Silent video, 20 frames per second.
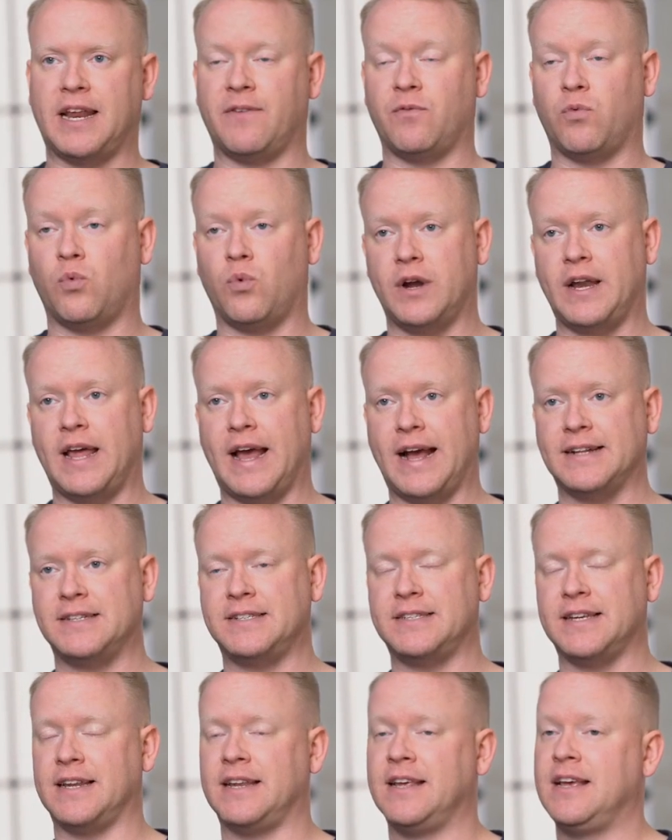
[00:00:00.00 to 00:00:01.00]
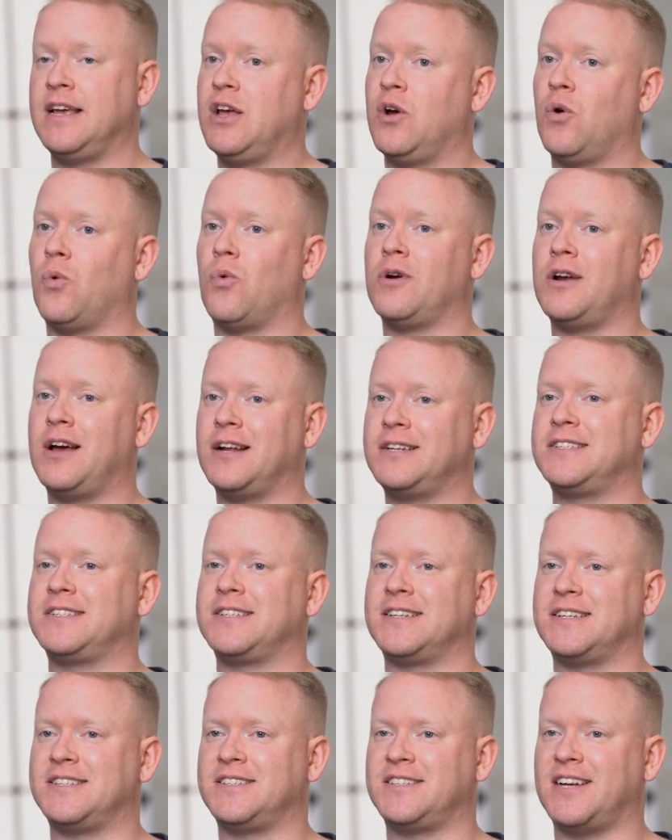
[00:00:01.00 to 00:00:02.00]
I have one ad set. We're not just
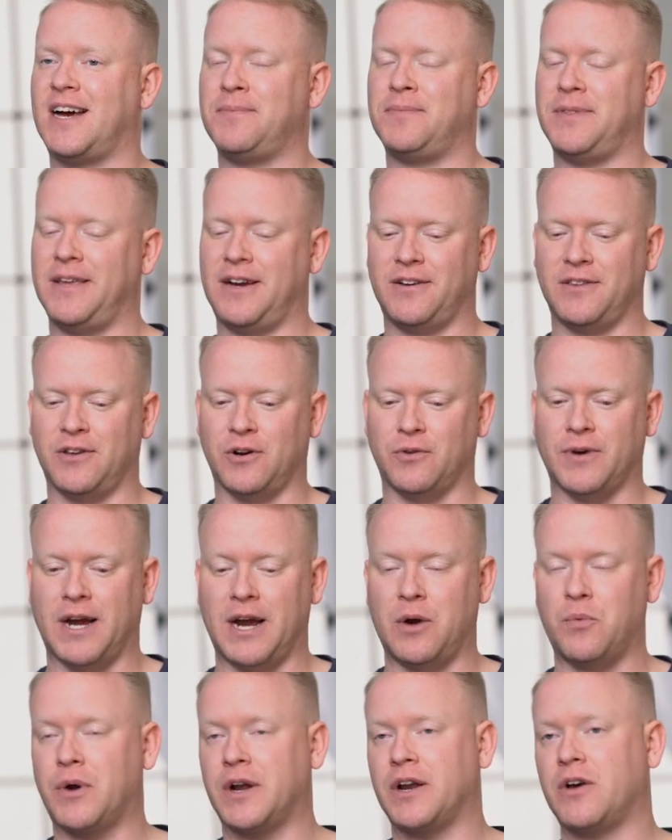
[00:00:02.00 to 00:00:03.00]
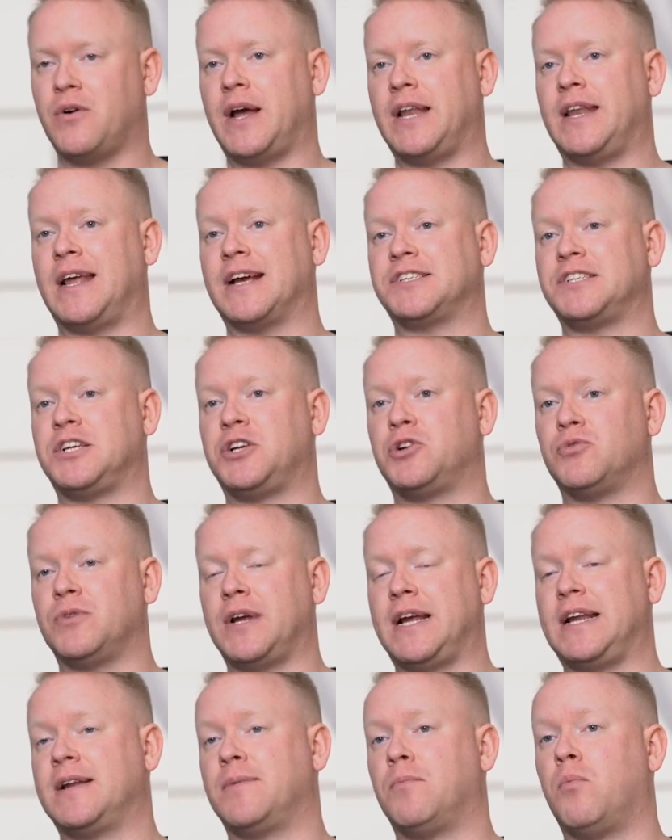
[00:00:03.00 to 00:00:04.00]
gonna stop there though, right? We're gonna go ahead and actually
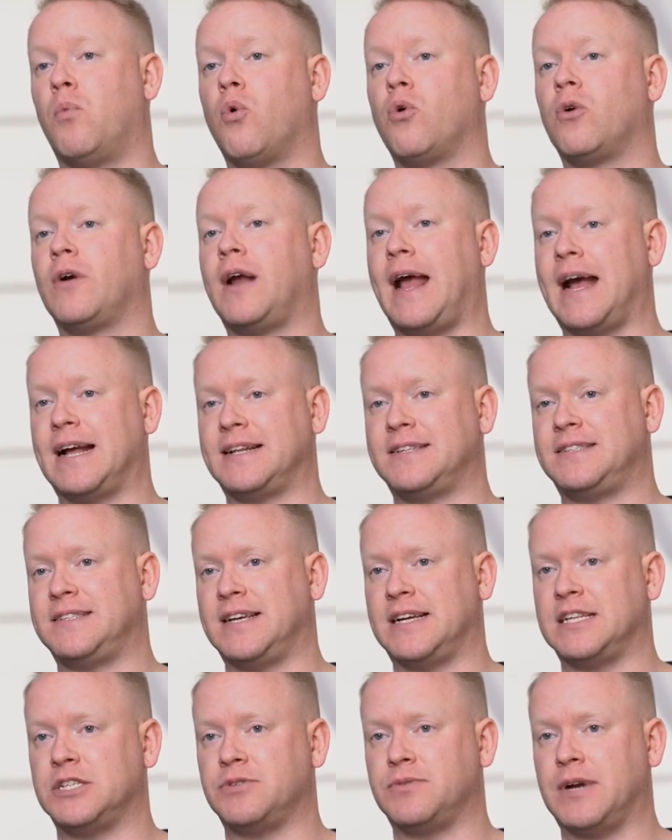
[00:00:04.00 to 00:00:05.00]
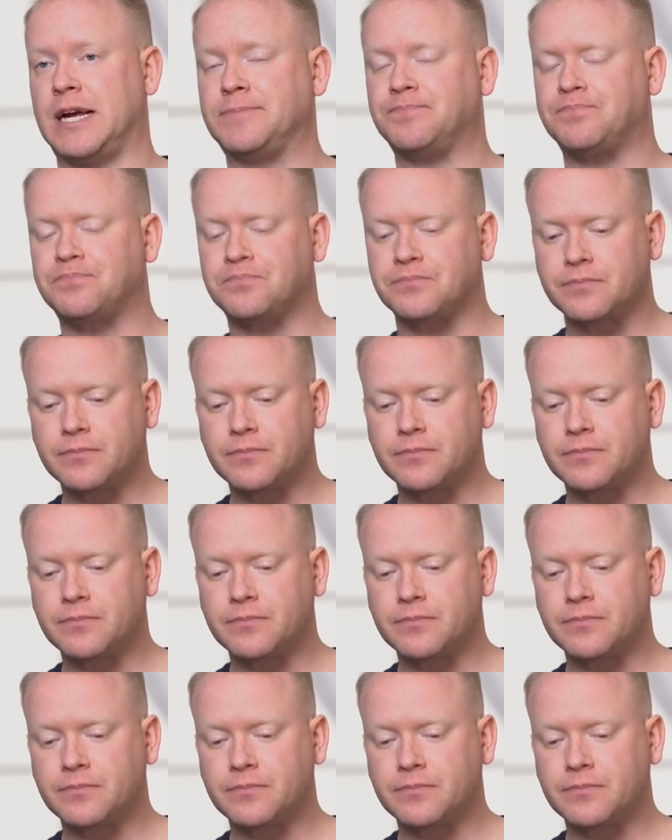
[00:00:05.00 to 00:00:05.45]
create more ad sets, right?